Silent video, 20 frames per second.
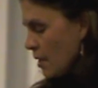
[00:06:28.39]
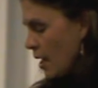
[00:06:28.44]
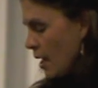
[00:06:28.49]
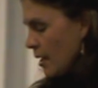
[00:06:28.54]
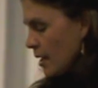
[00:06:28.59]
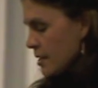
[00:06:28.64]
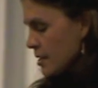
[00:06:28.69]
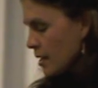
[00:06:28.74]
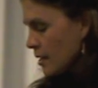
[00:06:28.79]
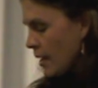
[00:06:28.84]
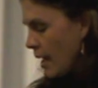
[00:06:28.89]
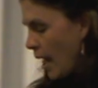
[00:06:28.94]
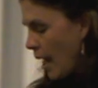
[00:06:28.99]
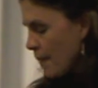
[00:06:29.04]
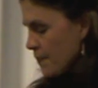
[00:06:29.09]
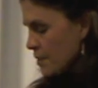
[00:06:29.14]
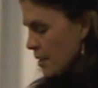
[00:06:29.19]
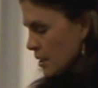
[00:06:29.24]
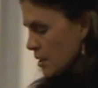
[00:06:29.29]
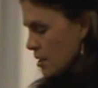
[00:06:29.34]
and it's going to
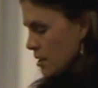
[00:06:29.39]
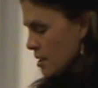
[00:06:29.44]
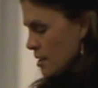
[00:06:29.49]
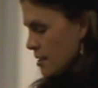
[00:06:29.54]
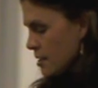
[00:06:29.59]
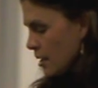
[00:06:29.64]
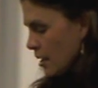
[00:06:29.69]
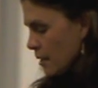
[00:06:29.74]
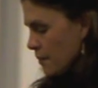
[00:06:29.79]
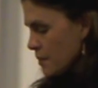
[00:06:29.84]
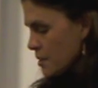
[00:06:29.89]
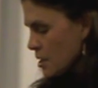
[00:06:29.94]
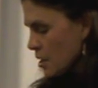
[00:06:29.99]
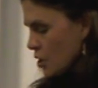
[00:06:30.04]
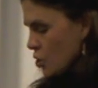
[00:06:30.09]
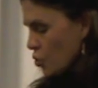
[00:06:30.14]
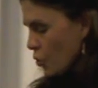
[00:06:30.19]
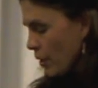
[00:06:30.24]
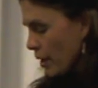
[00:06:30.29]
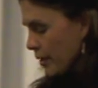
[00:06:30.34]
abduct to the
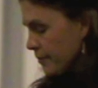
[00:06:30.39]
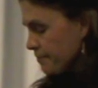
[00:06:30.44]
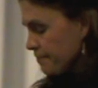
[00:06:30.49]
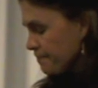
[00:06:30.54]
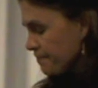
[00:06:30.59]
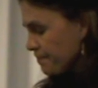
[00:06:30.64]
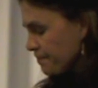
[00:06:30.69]
CMC joint,